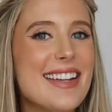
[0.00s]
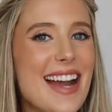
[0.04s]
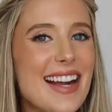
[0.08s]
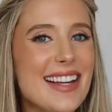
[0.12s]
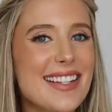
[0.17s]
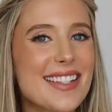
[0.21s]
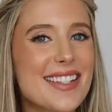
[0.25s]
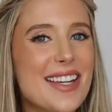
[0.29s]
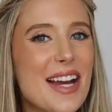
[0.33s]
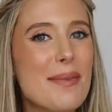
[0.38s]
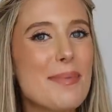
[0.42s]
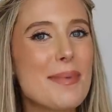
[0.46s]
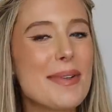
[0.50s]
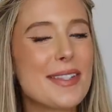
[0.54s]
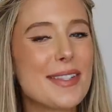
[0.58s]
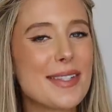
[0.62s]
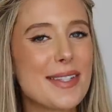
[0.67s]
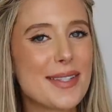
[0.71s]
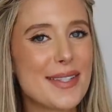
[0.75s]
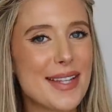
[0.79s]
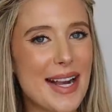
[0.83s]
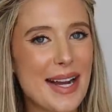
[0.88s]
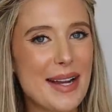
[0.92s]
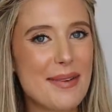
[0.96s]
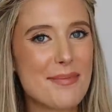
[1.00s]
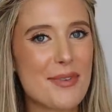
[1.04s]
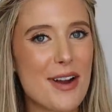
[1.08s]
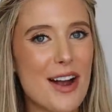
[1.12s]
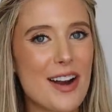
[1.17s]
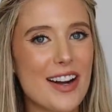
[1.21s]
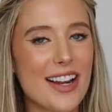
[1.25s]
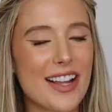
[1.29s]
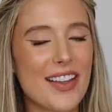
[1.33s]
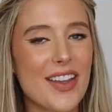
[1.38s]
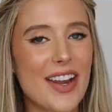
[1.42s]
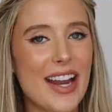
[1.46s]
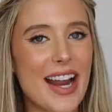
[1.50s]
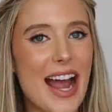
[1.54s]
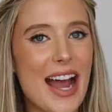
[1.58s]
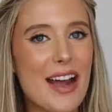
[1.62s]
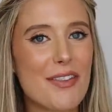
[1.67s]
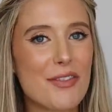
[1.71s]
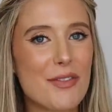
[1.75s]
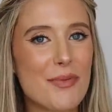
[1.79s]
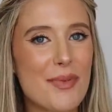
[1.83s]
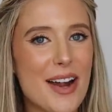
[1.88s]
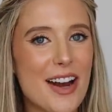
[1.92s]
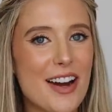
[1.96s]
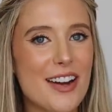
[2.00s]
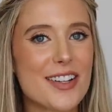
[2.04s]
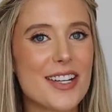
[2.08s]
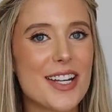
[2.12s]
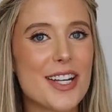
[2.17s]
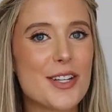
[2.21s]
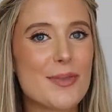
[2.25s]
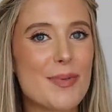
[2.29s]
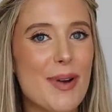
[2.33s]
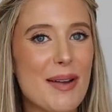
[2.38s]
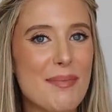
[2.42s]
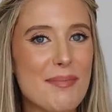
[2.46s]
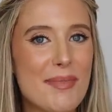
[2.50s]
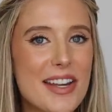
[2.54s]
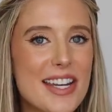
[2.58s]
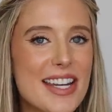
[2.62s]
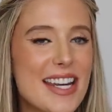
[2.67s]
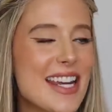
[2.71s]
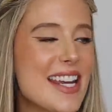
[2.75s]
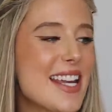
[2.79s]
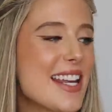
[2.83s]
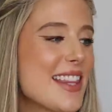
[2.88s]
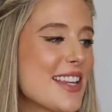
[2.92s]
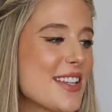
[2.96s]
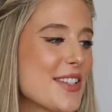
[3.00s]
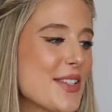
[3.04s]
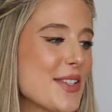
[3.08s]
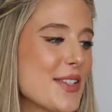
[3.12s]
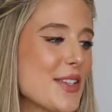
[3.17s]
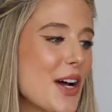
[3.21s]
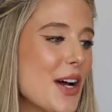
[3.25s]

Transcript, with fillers: Next up is the second product that I have from Hairitage by Mindy, and this is